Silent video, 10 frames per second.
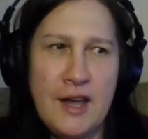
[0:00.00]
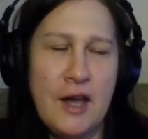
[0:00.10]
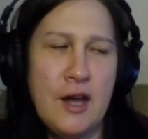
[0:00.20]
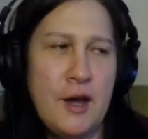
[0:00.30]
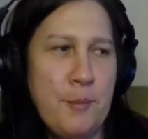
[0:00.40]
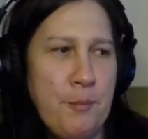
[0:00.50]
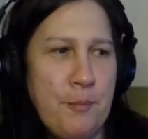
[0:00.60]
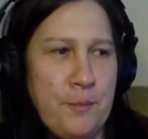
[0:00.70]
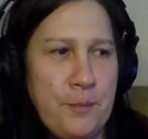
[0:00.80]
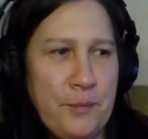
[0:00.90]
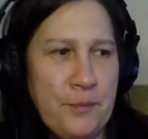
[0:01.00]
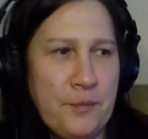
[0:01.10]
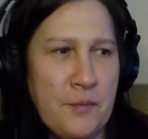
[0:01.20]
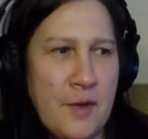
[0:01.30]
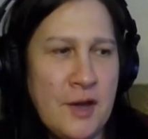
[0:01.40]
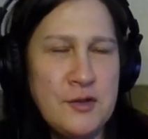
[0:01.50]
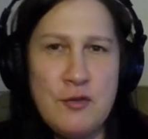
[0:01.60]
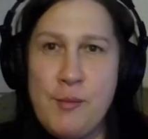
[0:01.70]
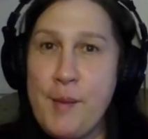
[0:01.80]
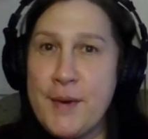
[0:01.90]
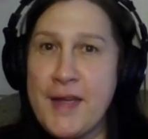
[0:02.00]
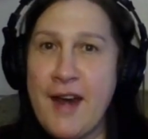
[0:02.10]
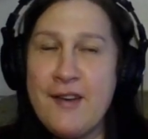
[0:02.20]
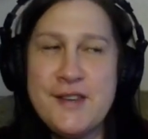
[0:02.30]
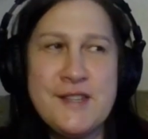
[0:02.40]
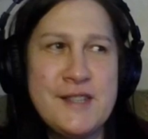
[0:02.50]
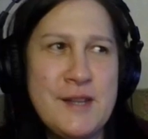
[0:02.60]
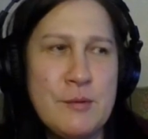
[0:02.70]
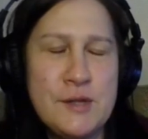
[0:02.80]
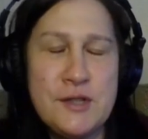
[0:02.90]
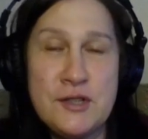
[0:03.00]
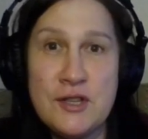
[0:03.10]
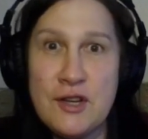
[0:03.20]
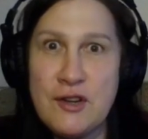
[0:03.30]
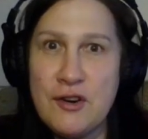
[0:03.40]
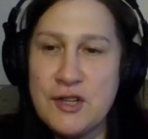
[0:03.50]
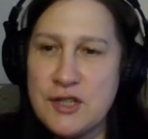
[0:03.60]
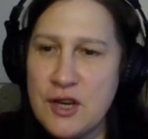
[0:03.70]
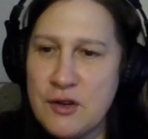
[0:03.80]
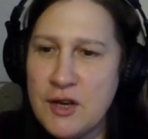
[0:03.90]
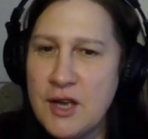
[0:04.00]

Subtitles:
I do remember the characters. It was such an iconic show.